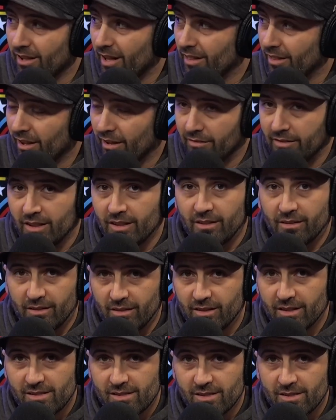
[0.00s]
I loved it.
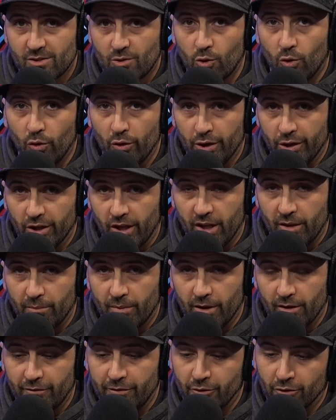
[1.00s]
This is goalie
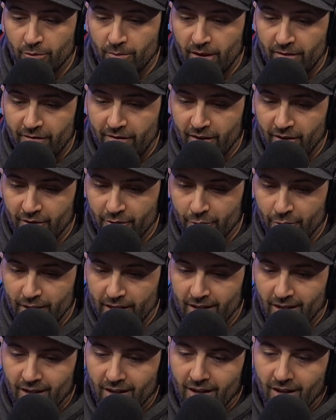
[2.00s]
nightmare fuel. My fail of the week.